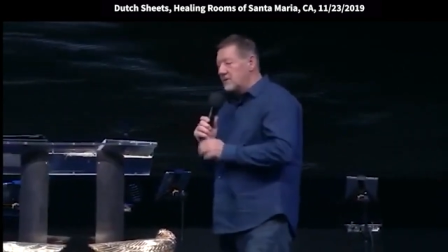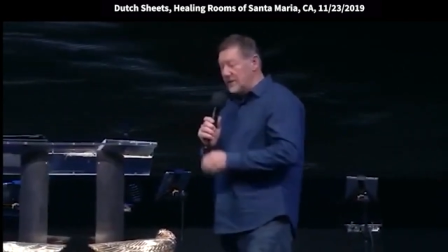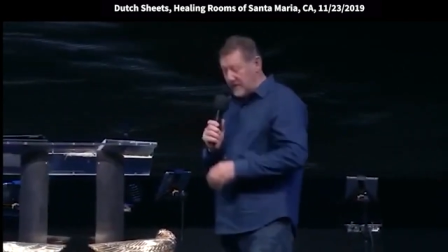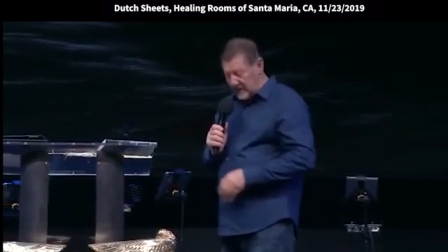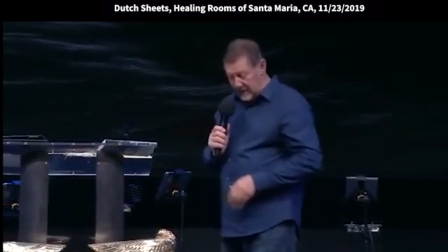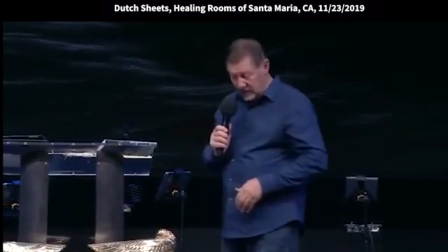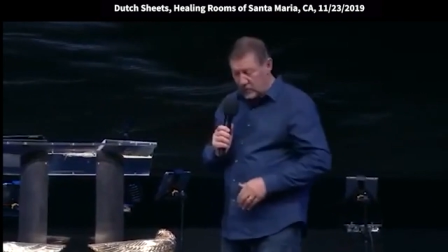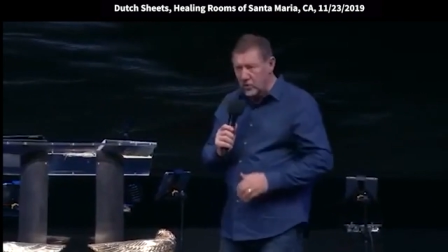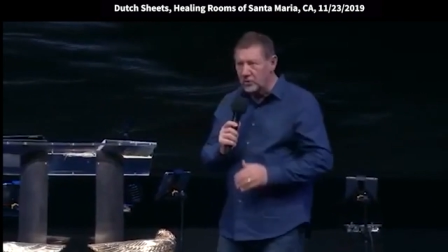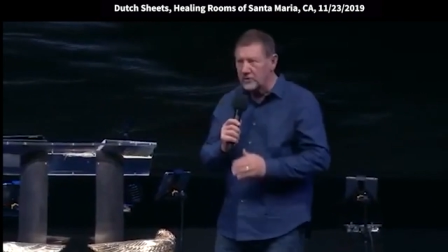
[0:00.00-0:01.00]
But
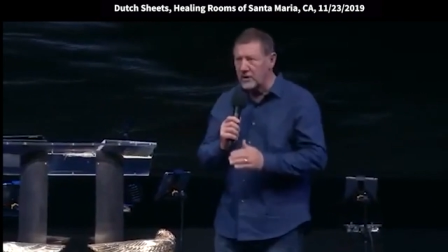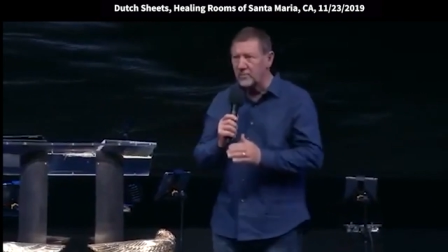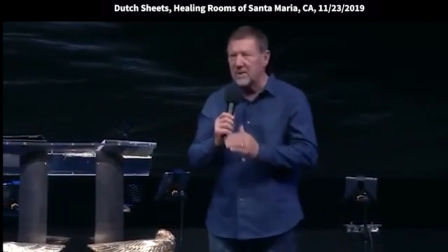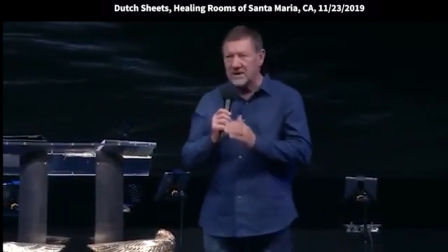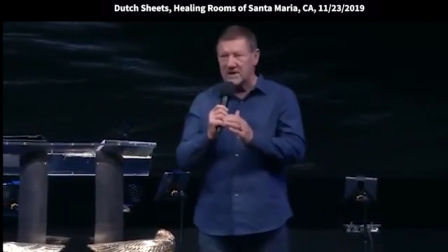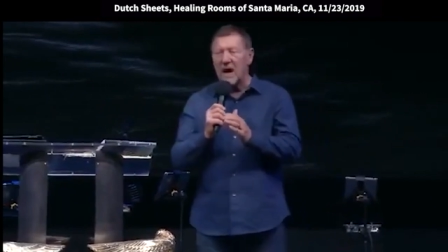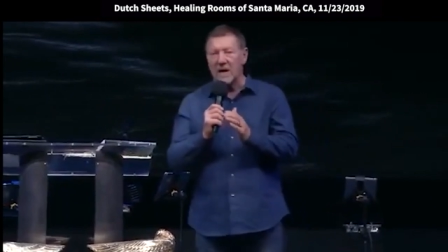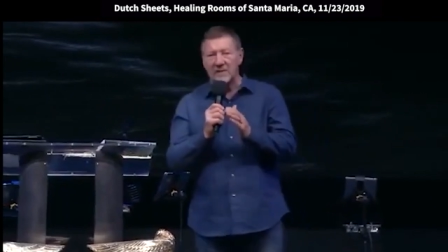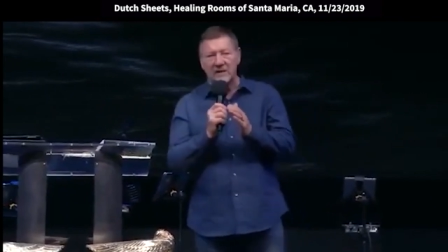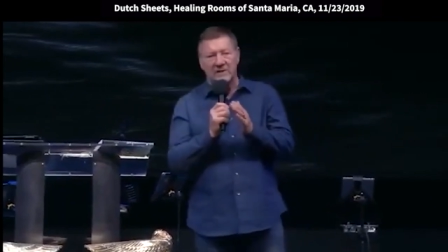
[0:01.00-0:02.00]
that word there,
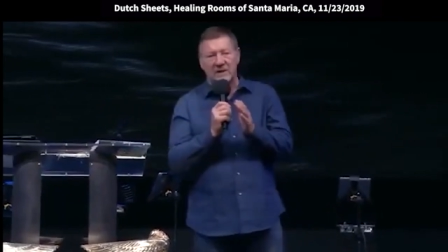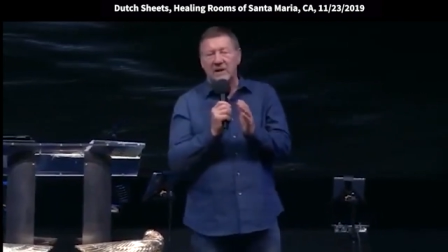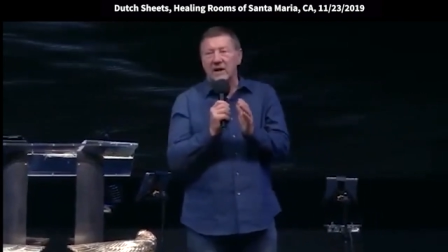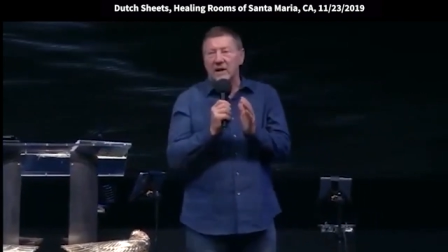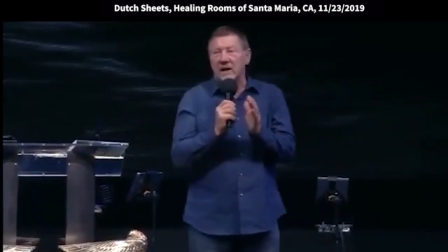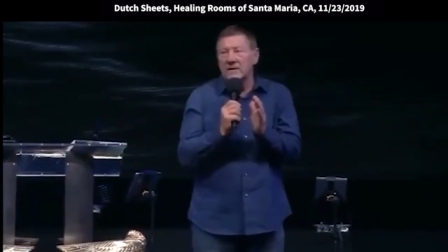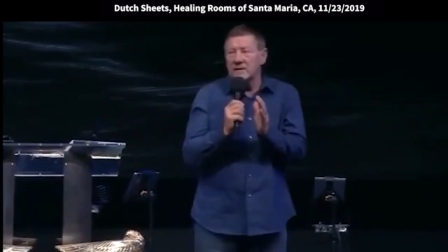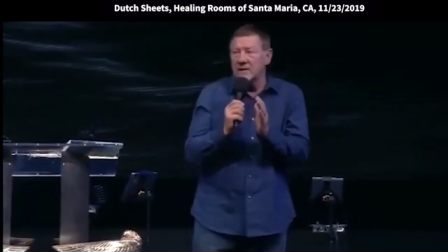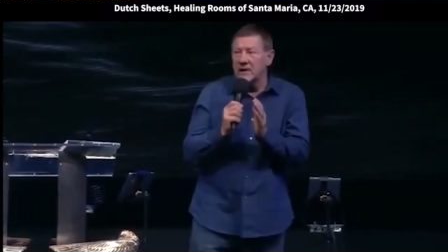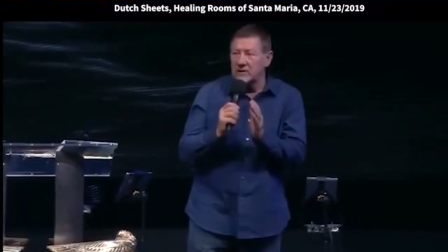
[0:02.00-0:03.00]
pasak,
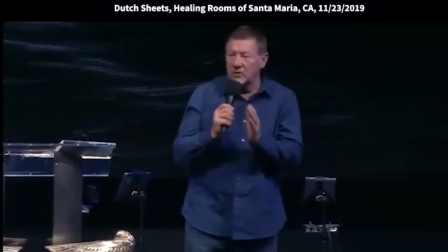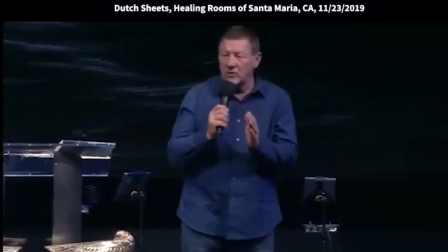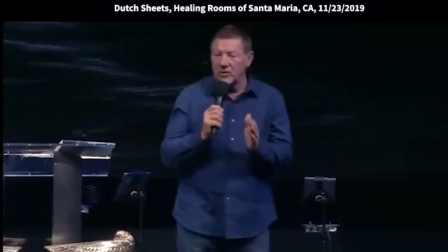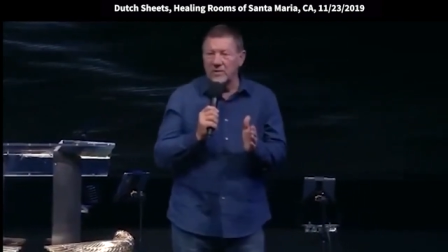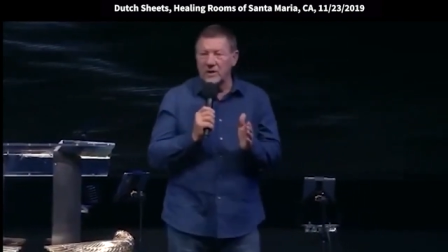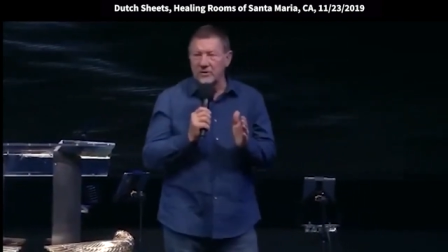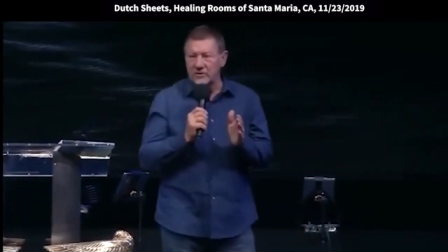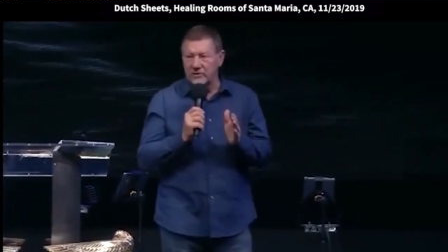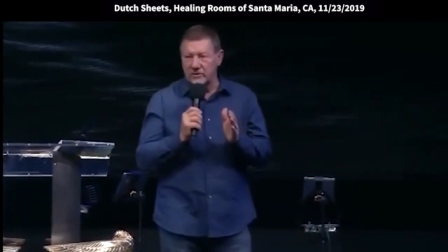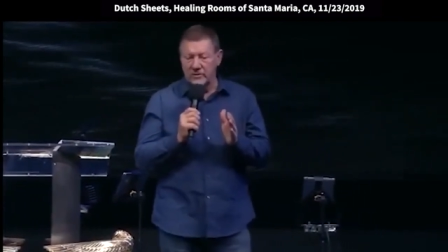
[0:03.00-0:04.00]
it's a word that
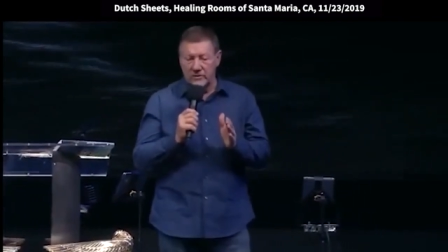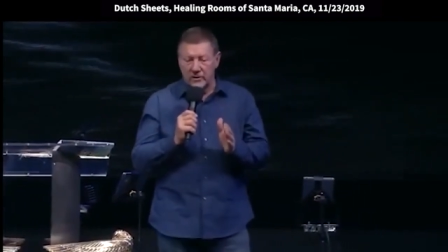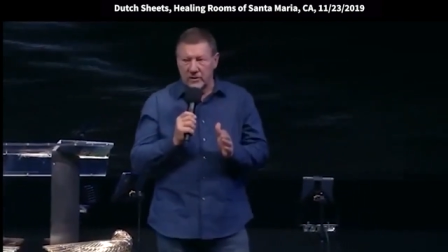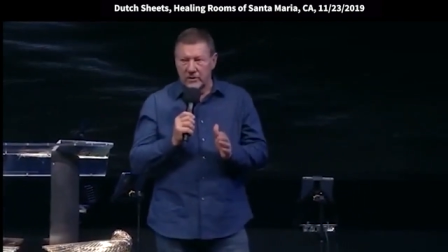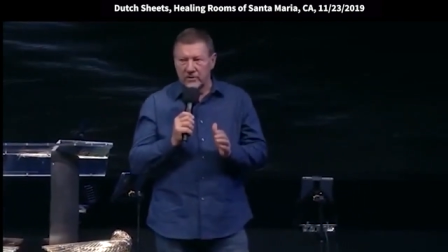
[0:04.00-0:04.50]
means to